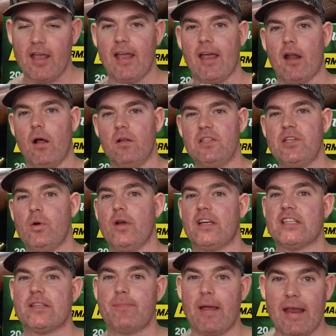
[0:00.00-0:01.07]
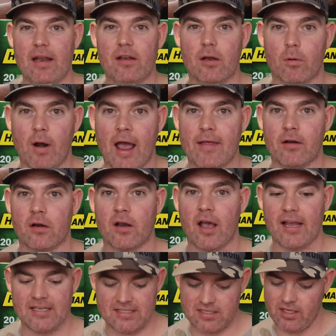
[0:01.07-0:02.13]
it also expanded rather
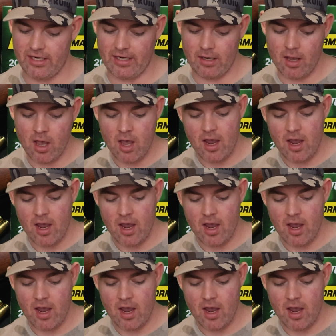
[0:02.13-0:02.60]
nicely.